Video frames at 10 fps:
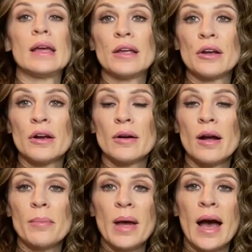your
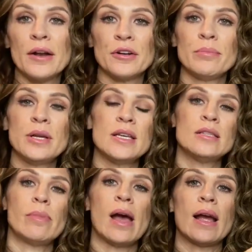pattern piece
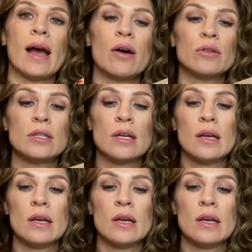back out